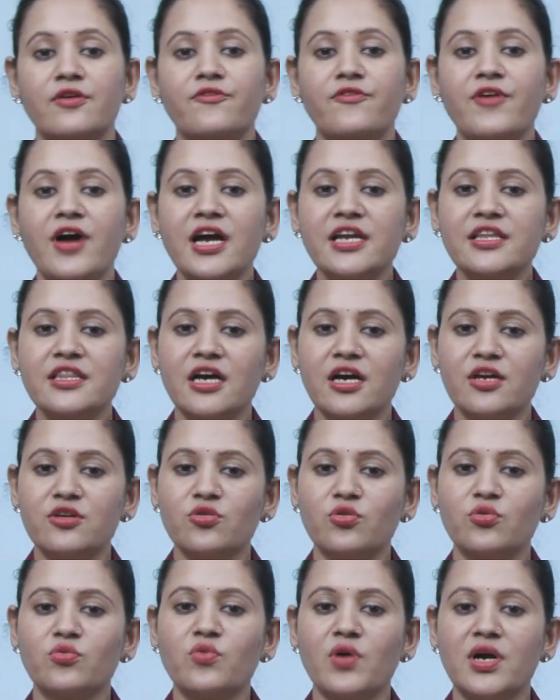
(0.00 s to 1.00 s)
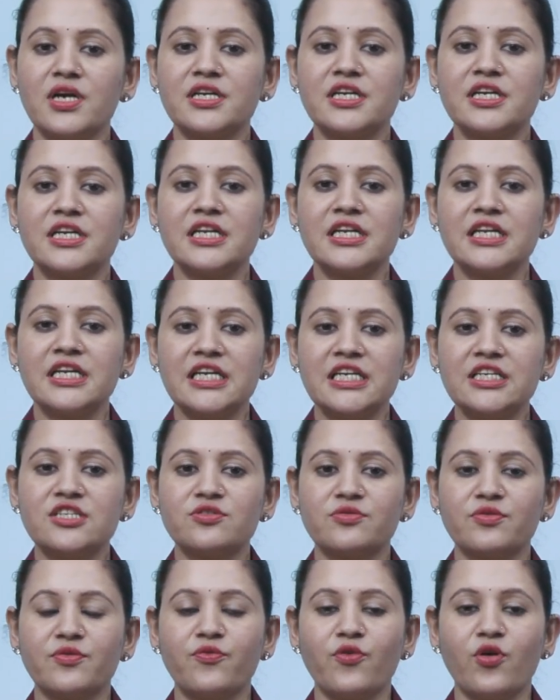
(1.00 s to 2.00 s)
Find the unknown quantity in each
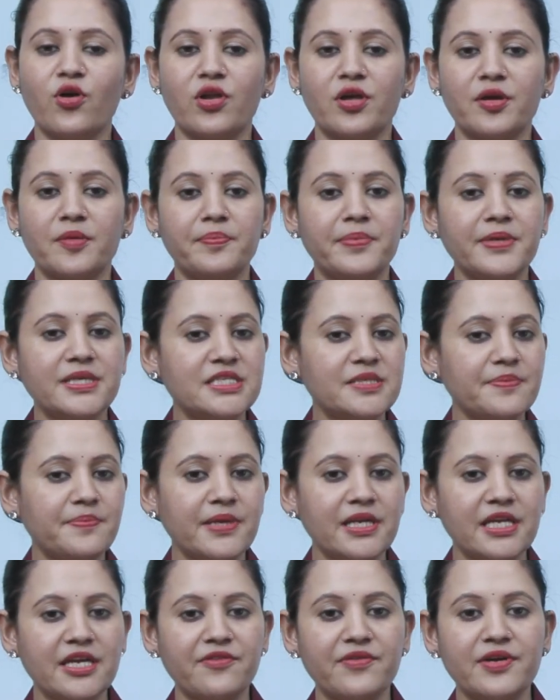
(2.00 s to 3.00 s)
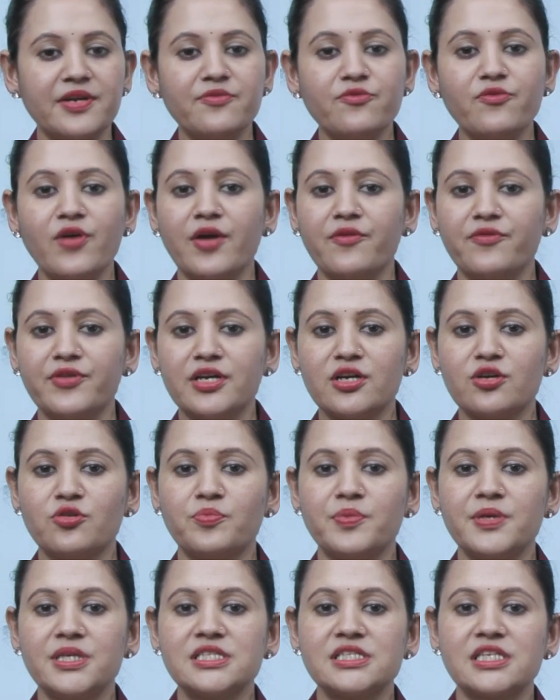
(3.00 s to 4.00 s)
of the following. Principal given 500
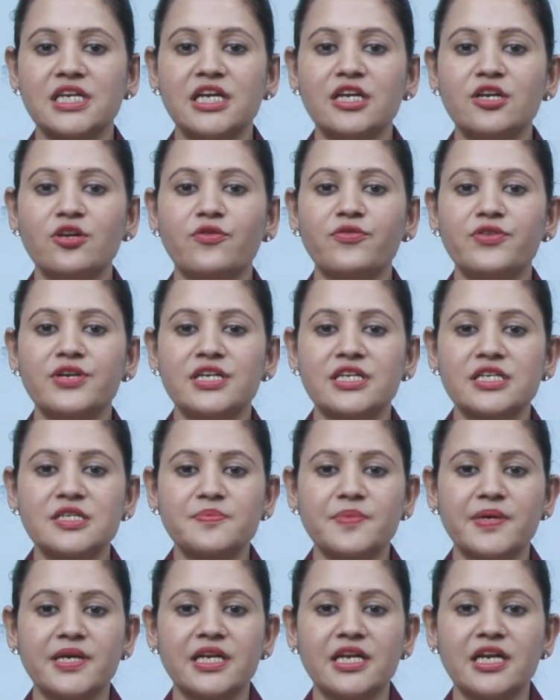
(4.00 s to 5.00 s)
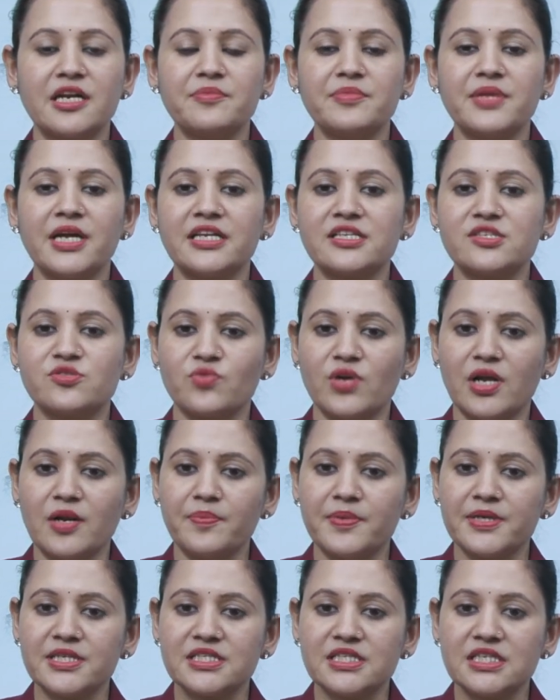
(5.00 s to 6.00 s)
rupees, rate of interest per annum, that is
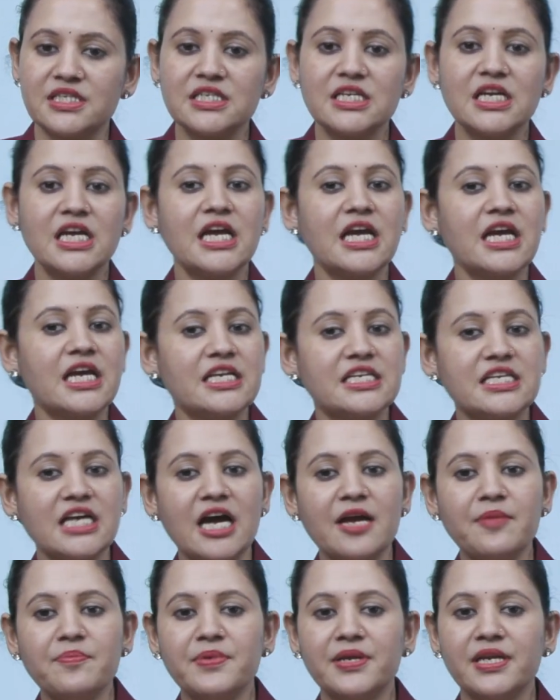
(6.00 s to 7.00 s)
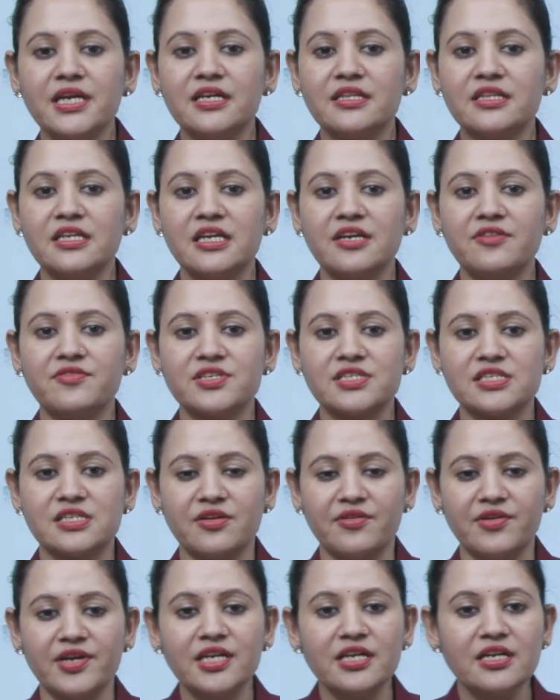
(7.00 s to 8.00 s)
12%, time period 3 was
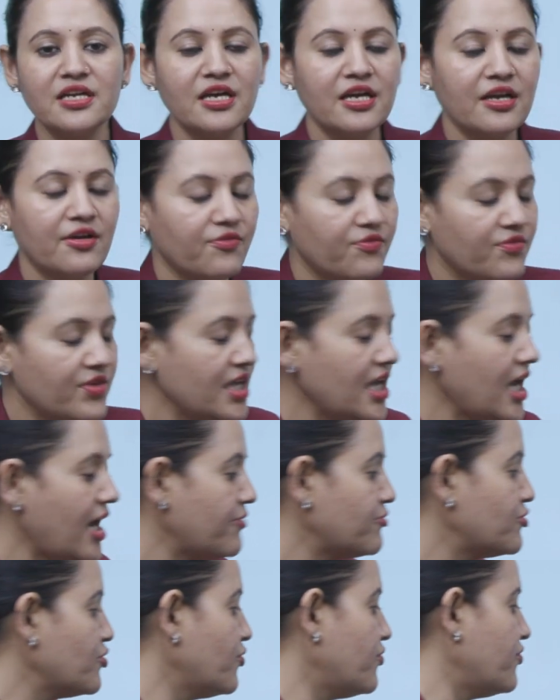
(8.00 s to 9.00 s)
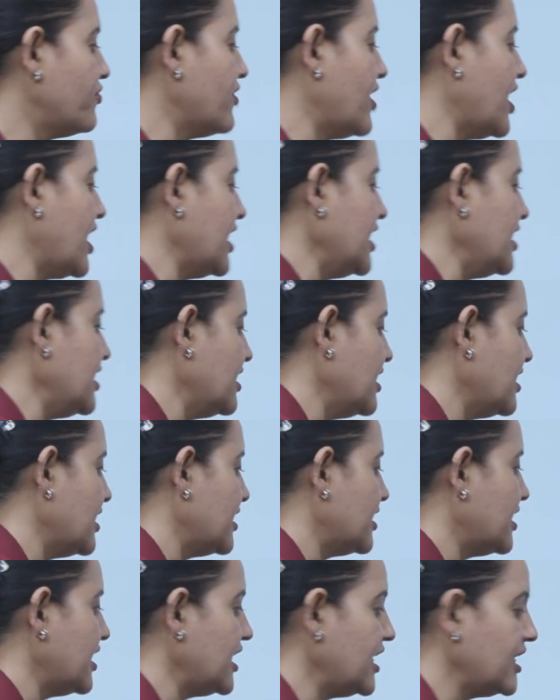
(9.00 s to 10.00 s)
given. We have to find
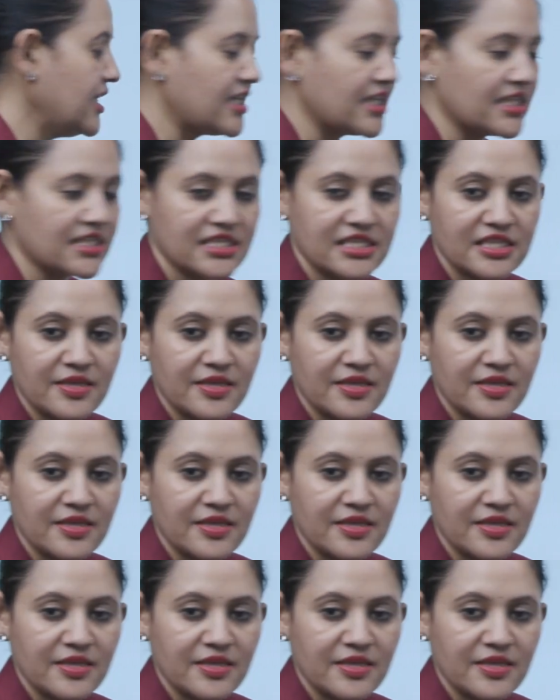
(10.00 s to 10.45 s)
the interest.